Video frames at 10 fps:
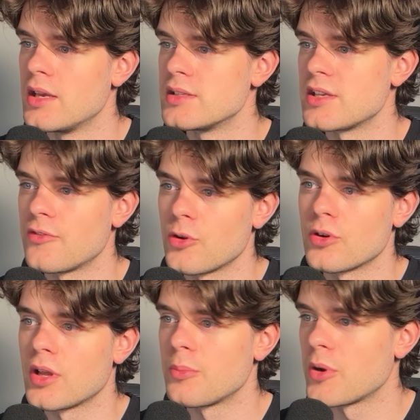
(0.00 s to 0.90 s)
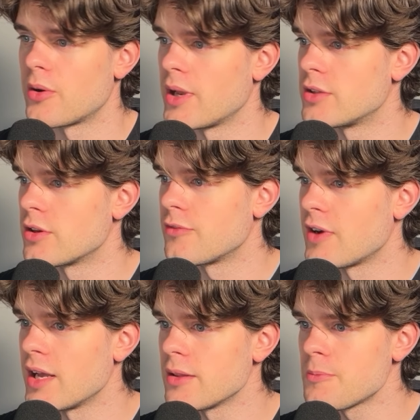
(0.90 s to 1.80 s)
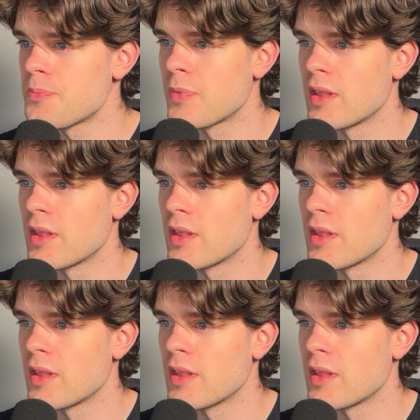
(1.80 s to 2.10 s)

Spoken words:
save your NumPy array to a file.